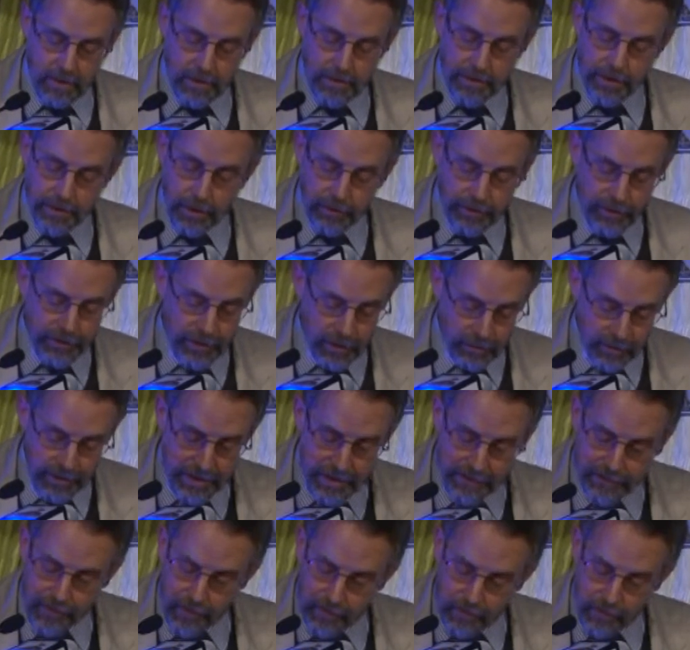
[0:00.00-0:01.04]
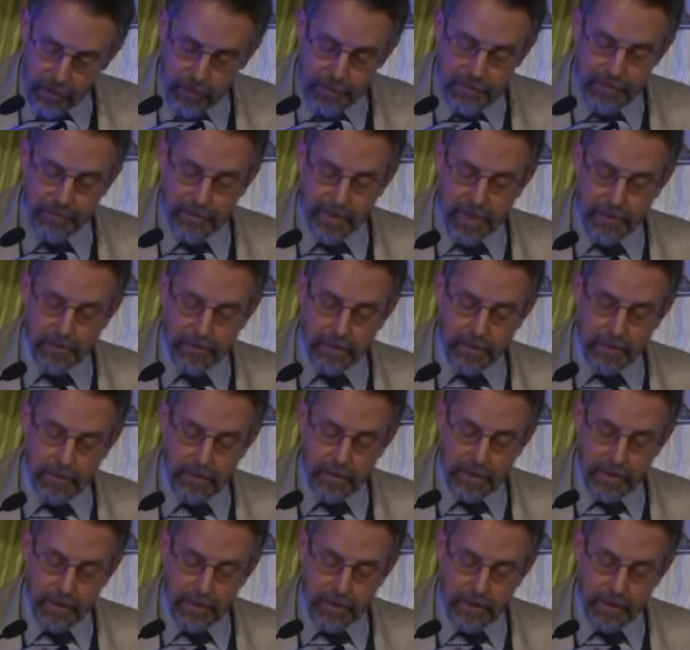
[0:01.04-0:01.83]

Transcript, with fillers: To note that there were different groups of people